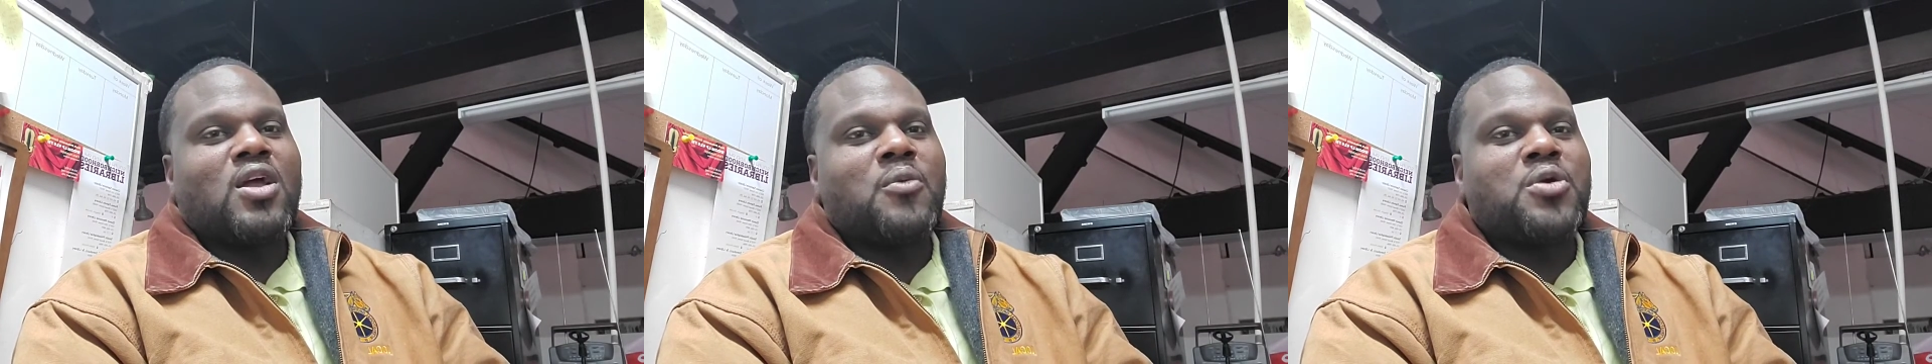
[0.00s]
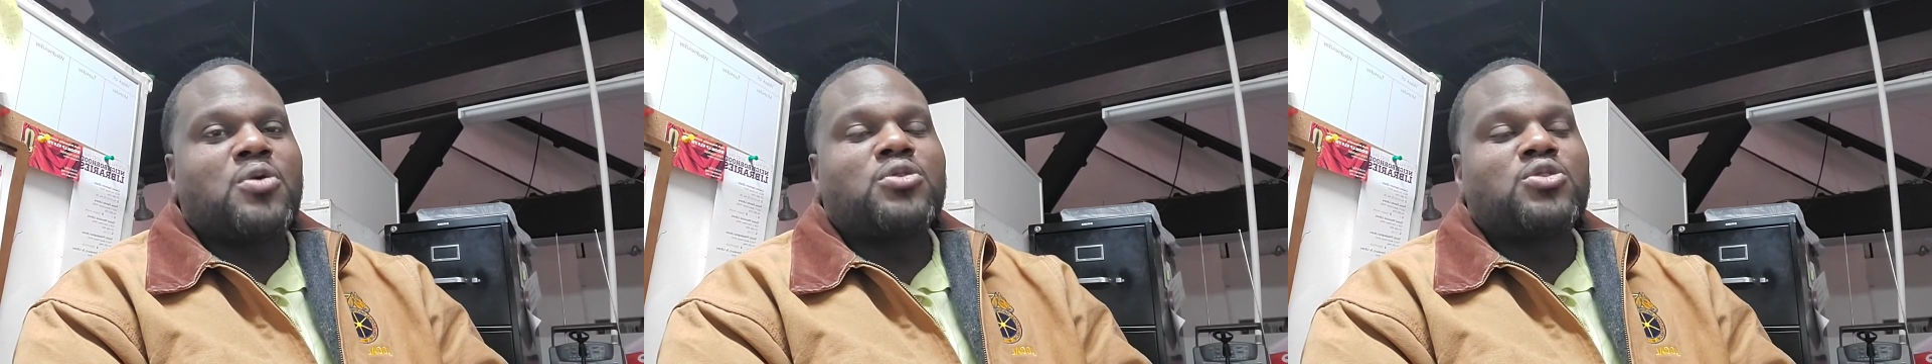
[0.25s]
and
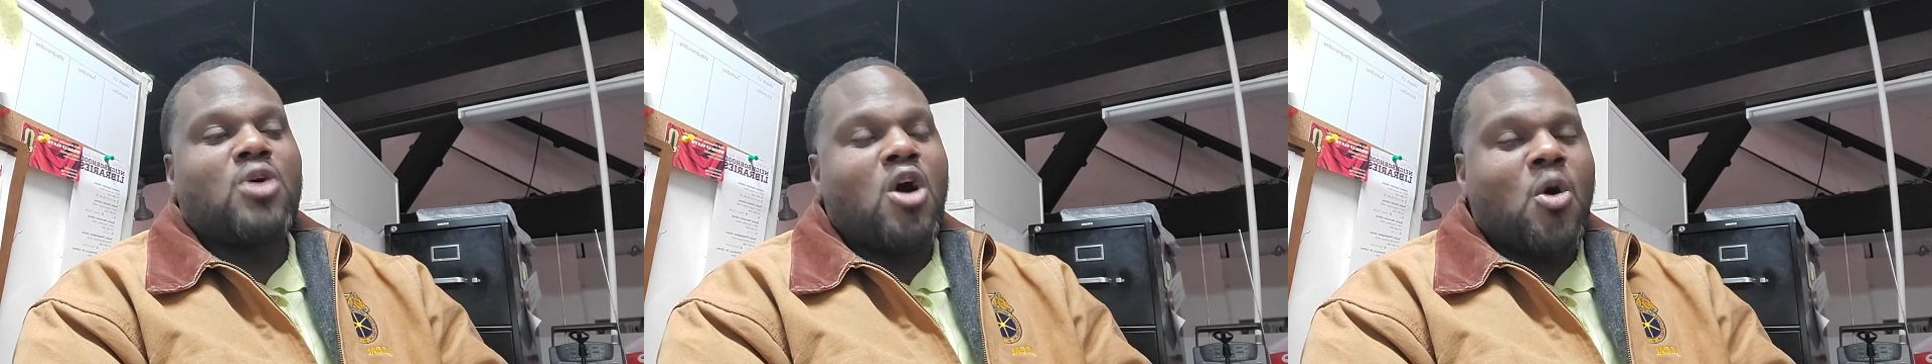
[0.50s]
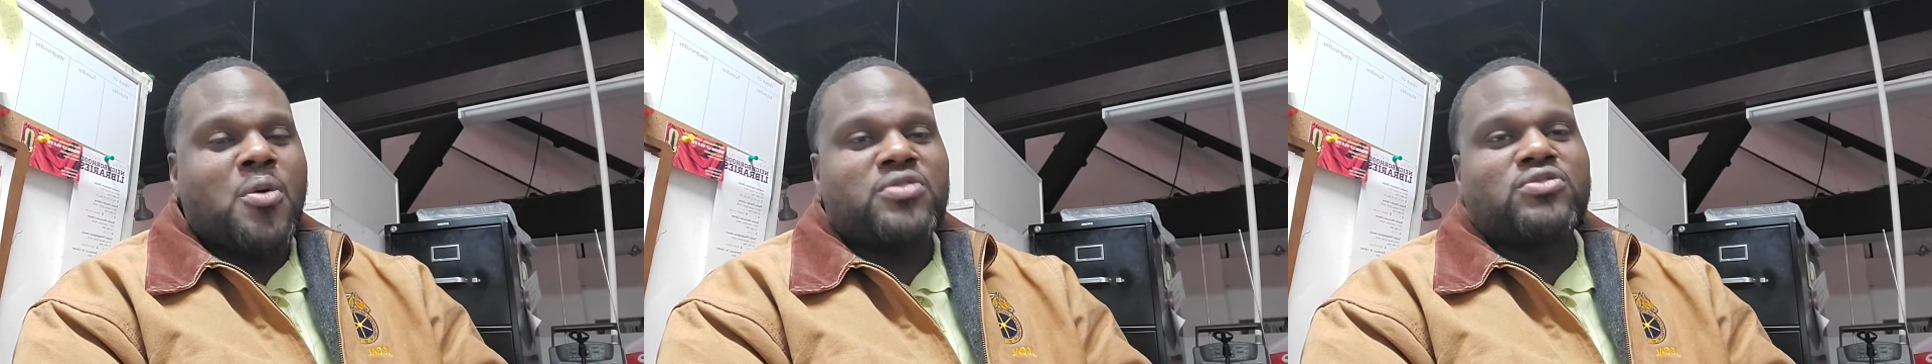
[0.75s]
we're going to
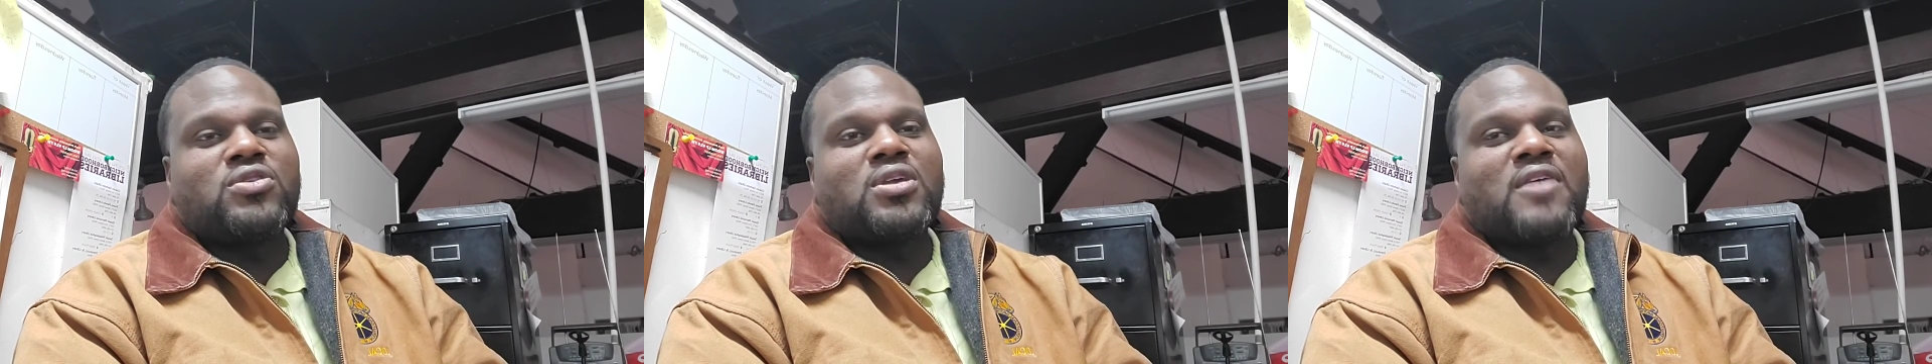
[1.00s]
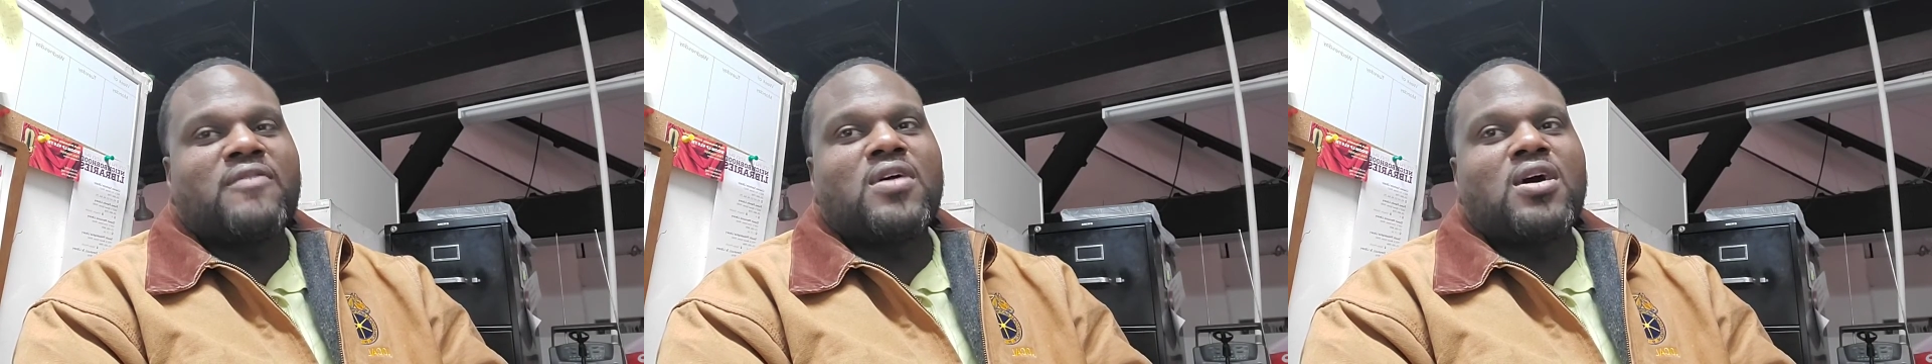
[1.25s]
always
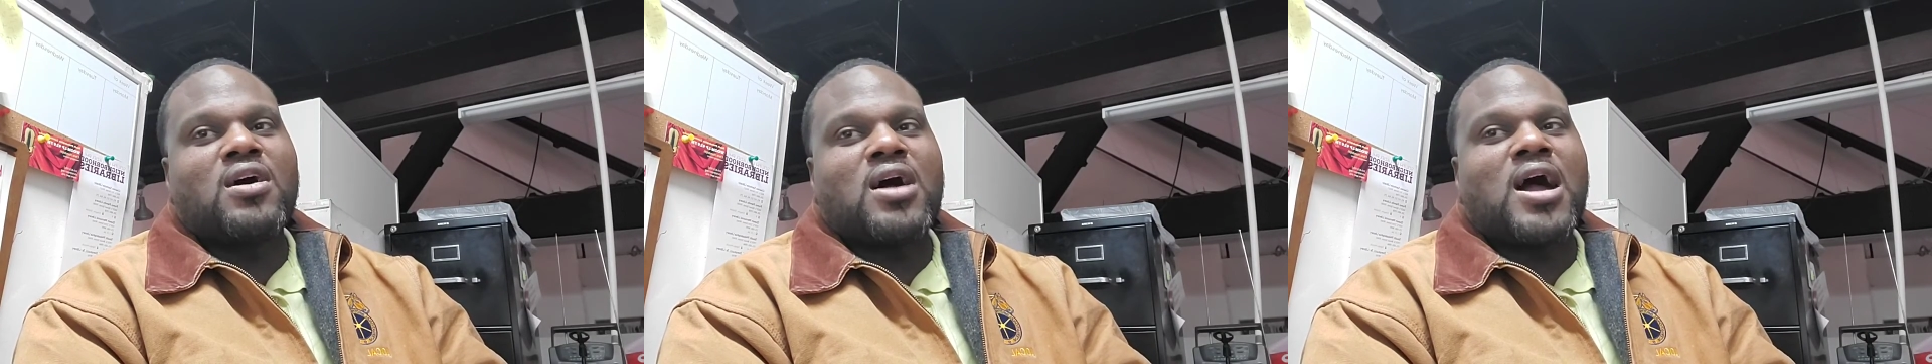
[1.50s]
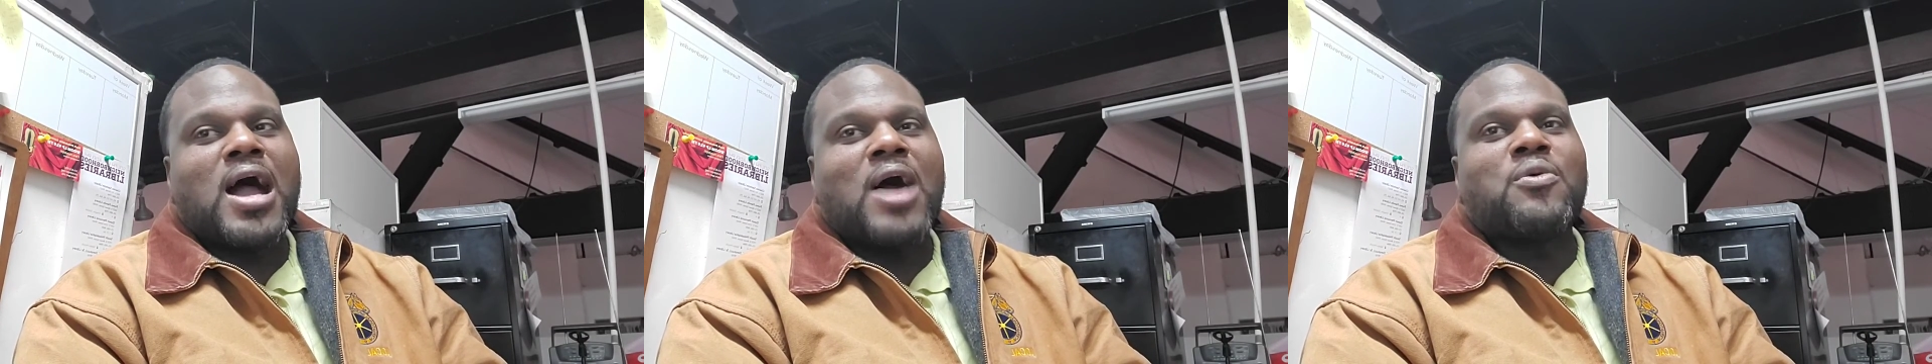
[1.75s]
give
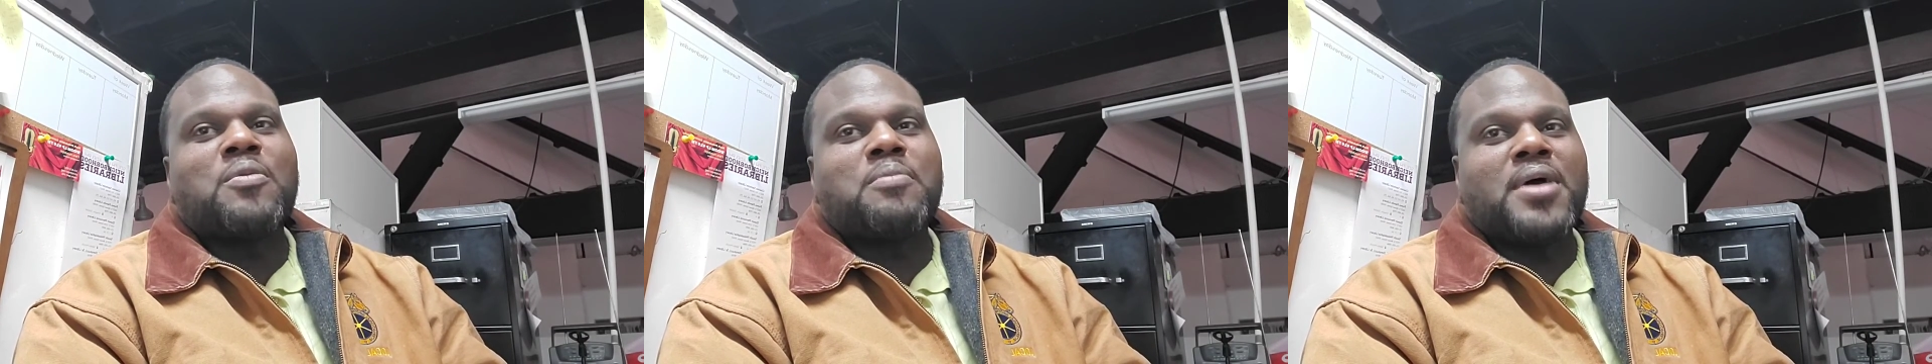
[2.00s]
our